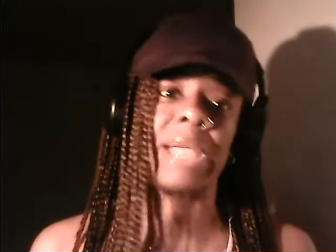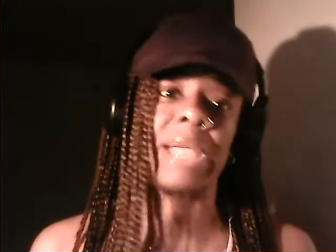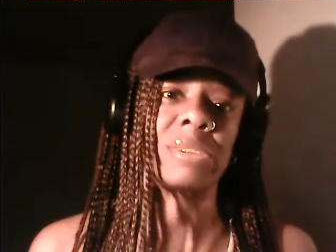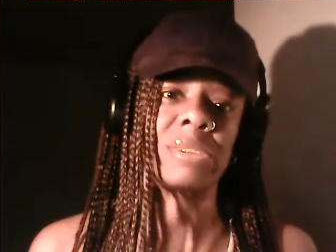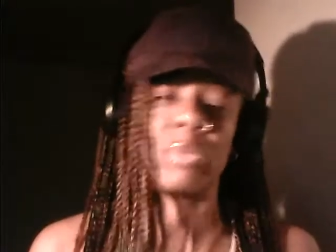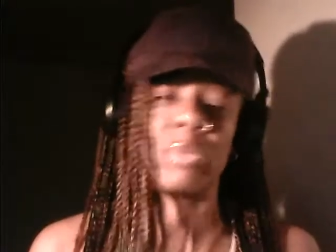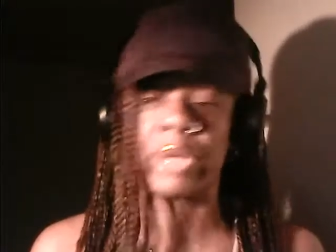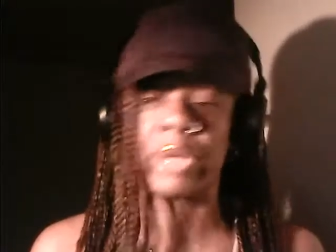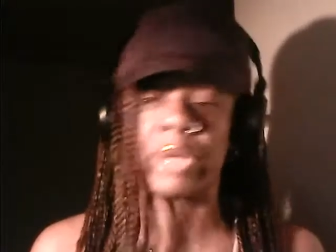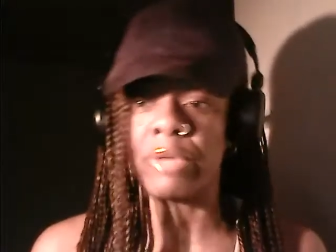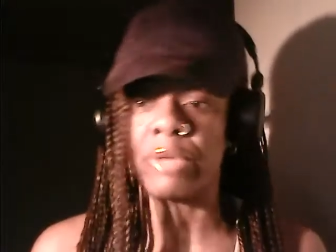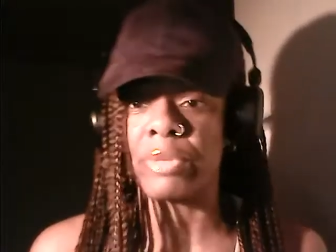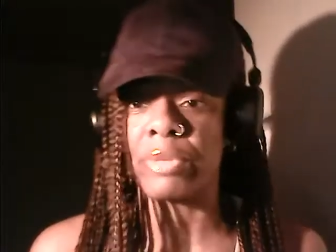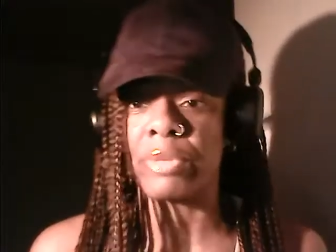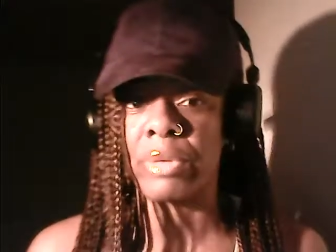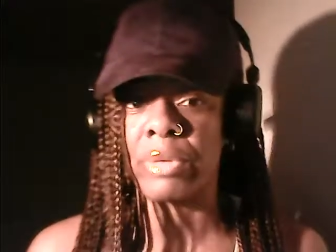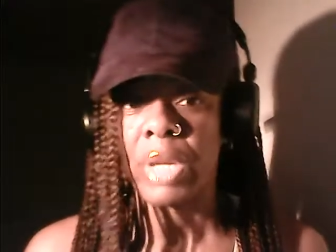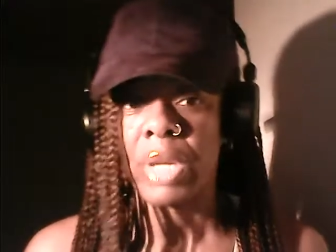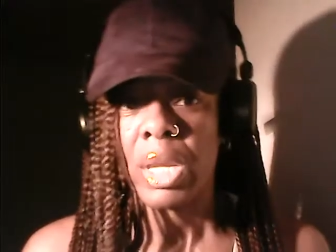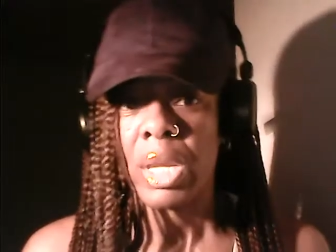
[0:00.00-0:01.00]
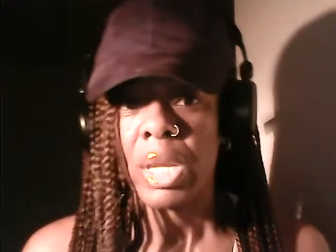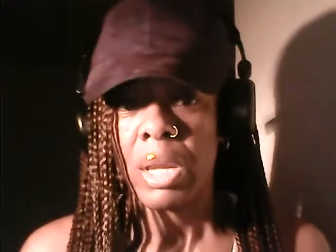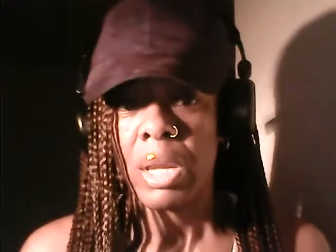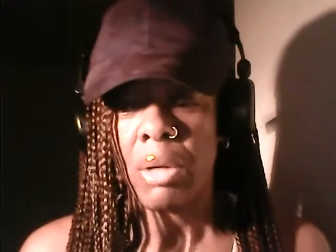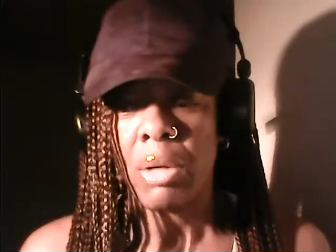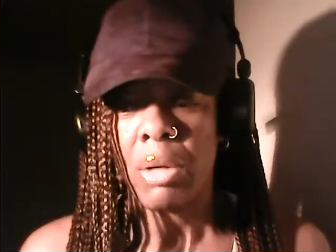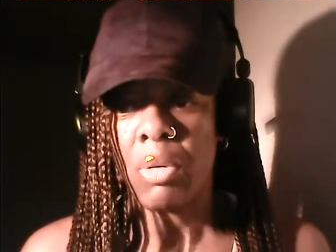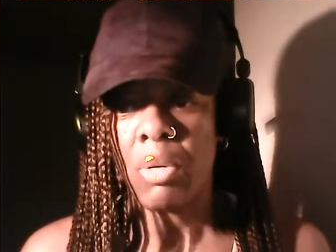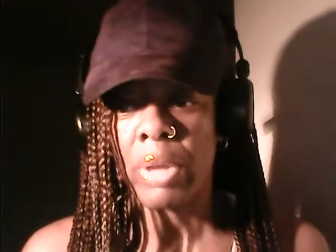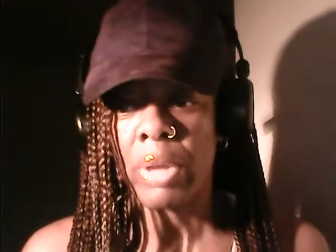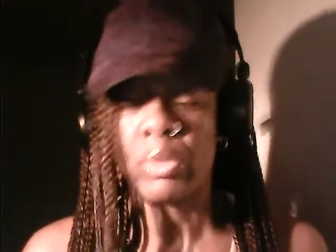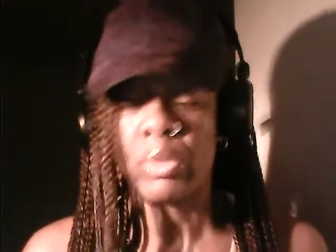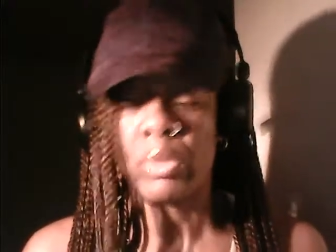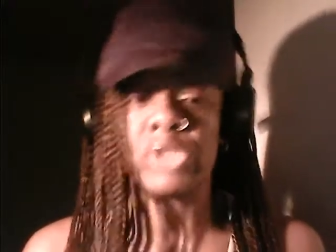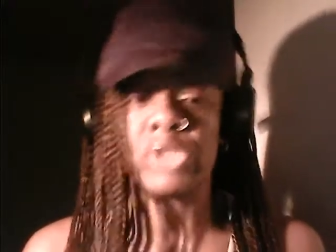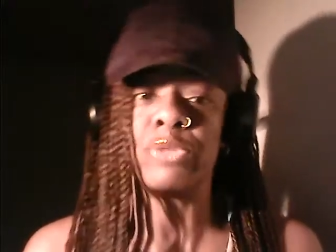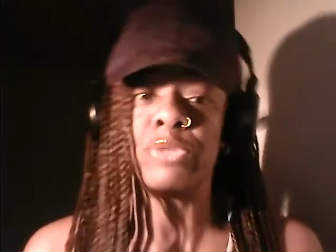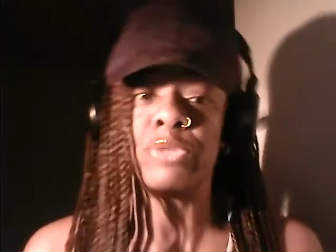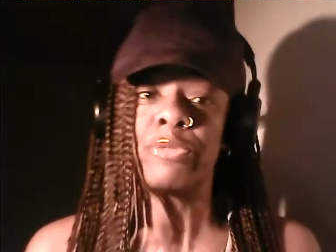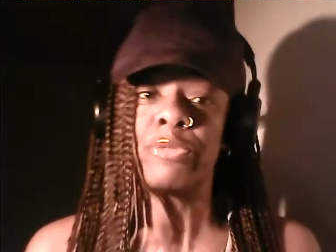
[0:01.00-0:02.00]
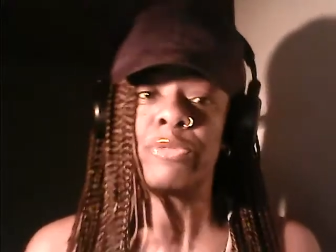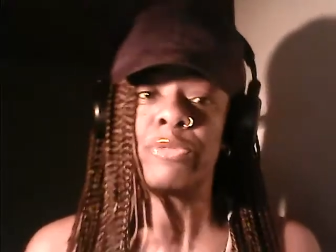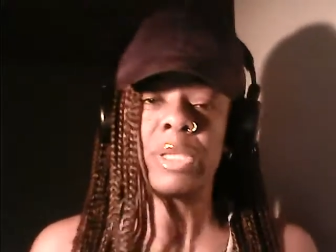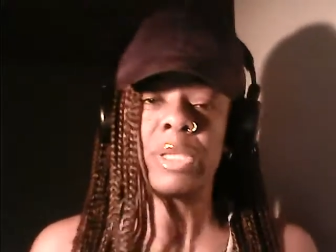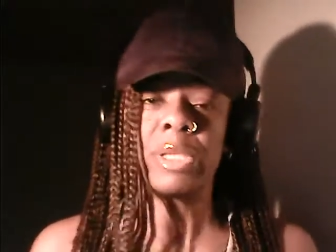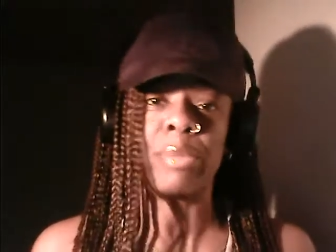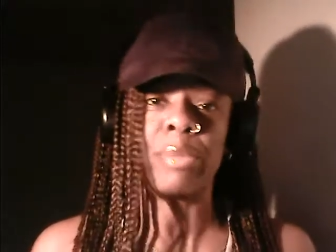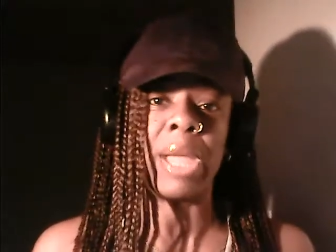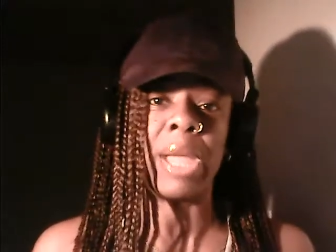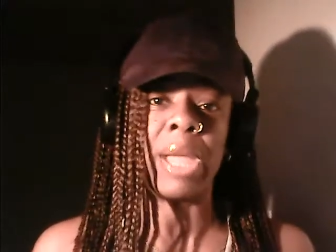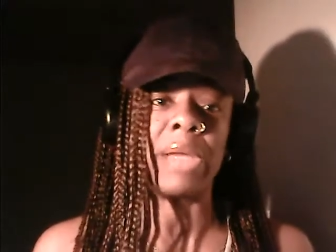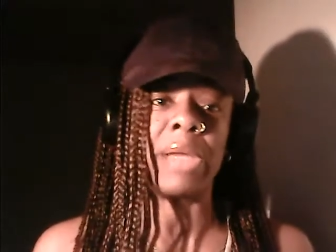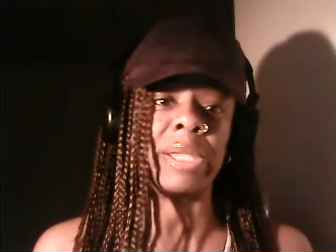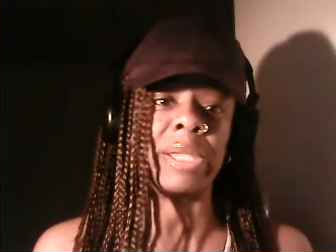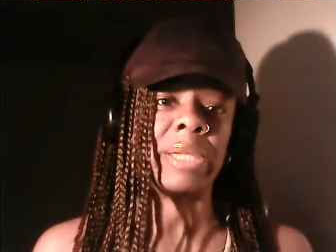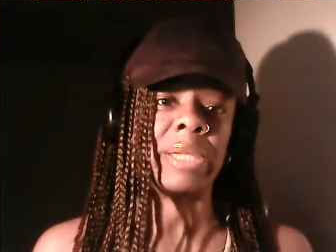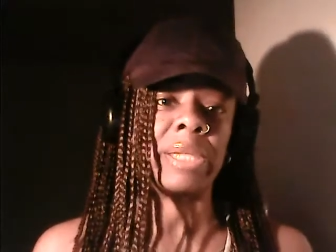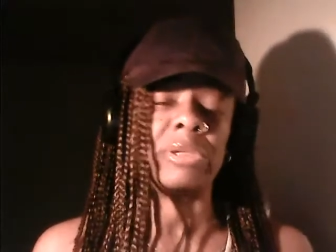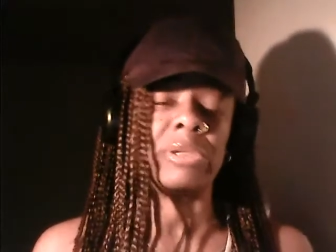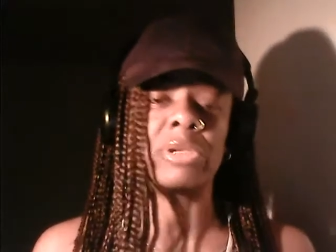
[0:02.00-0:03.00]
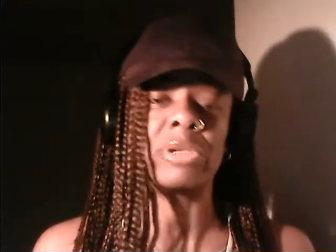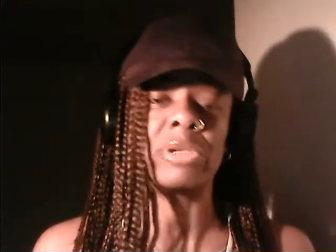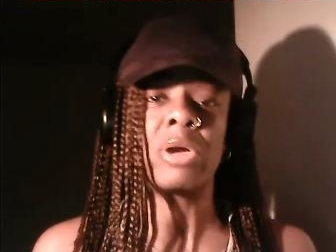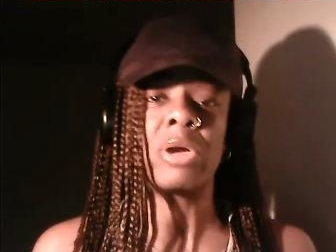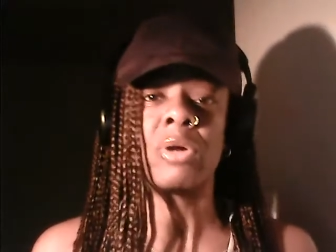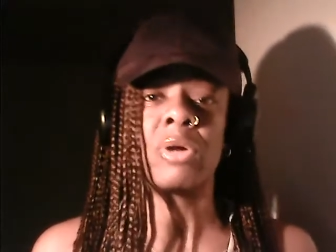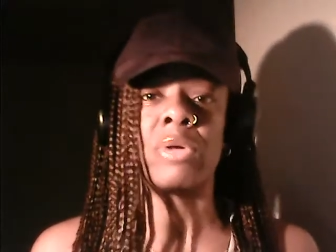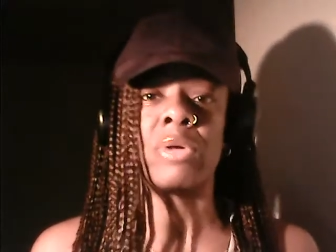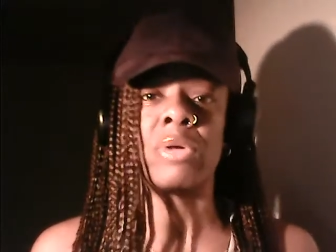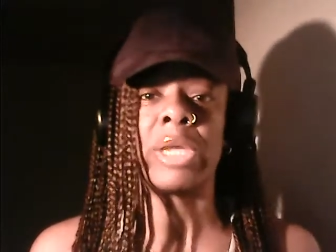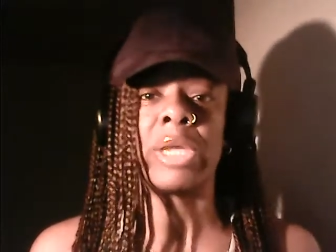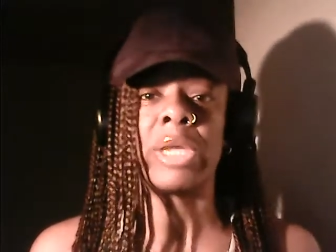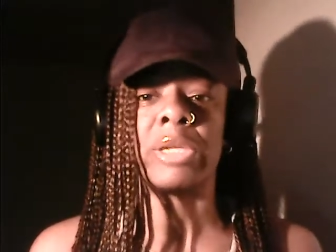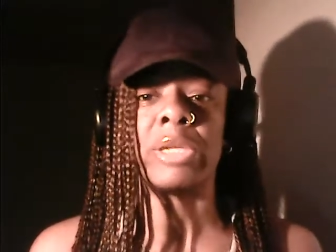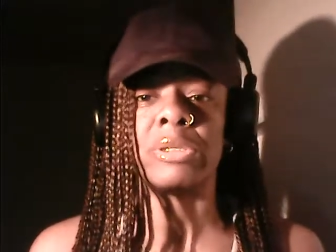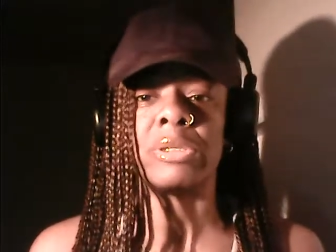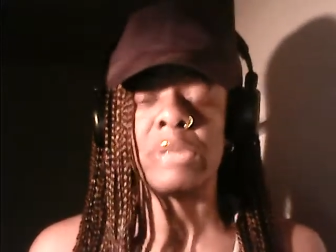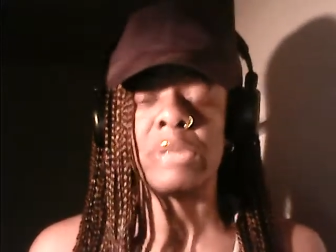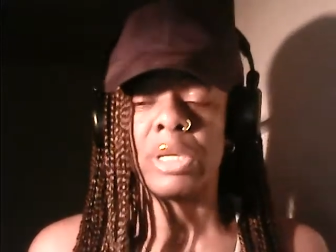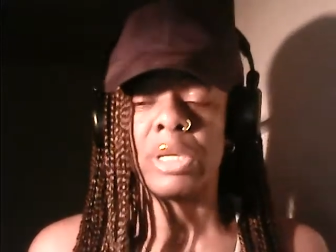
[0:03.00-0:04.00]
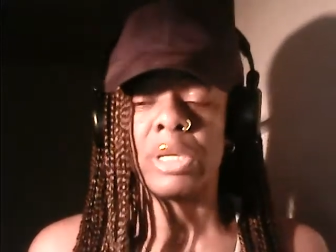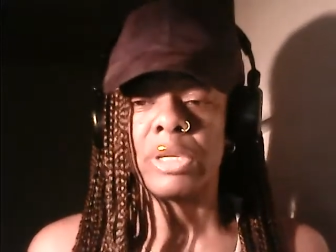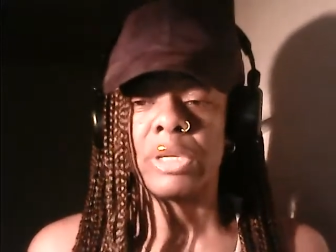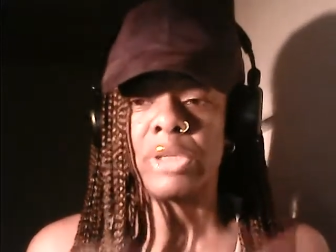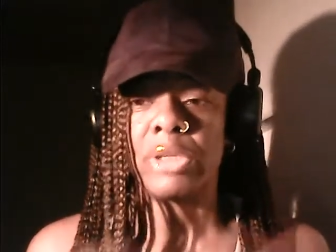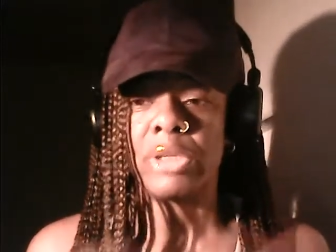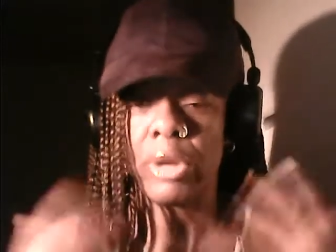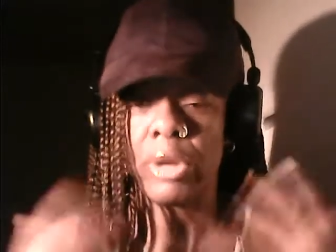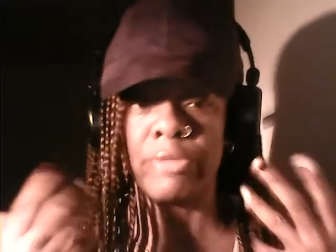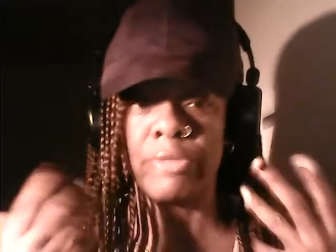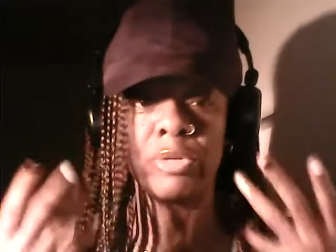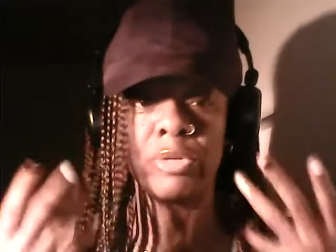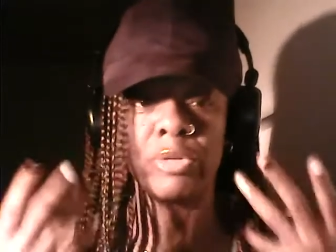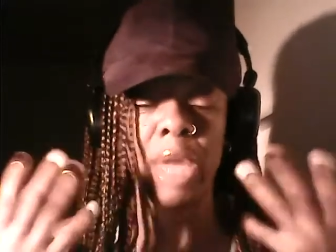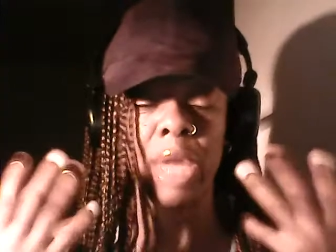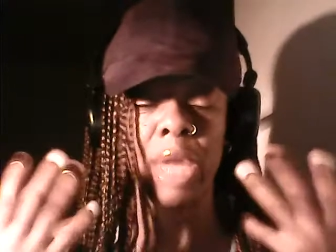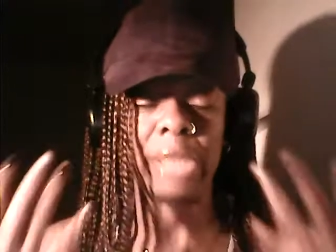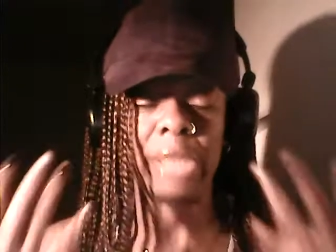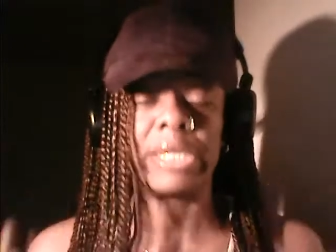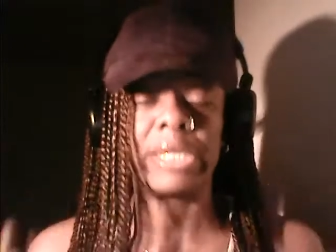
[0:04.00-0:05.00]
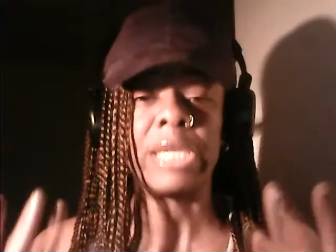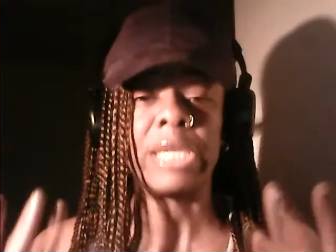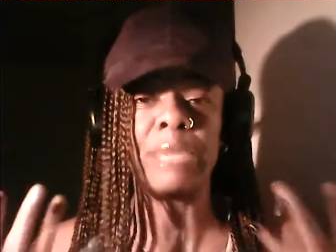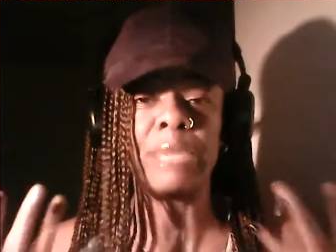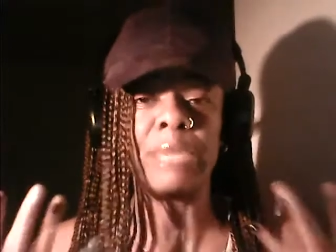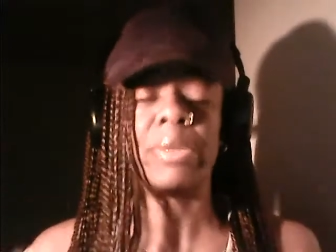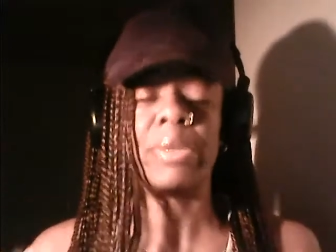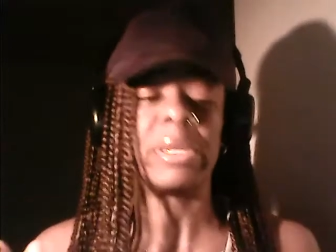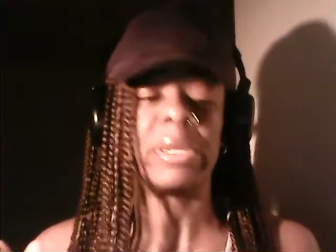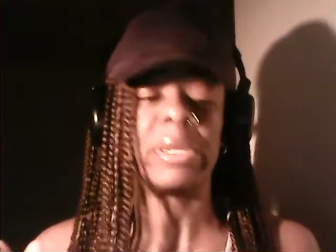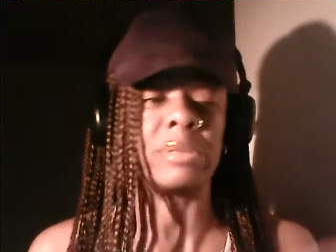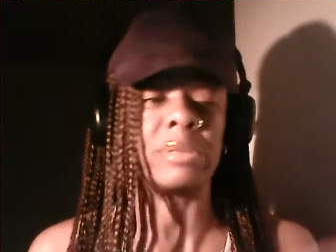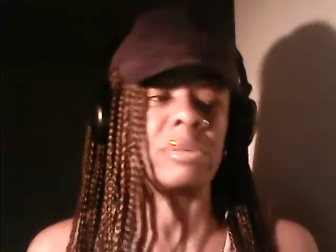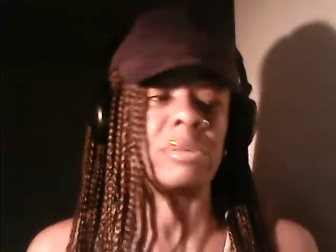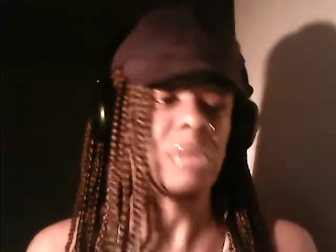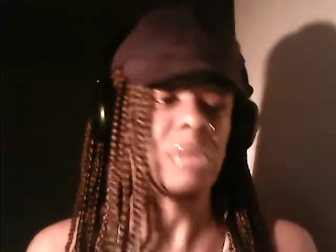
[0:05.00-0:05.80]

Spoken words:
or whatever on what you feel about it, and if you know how to keep it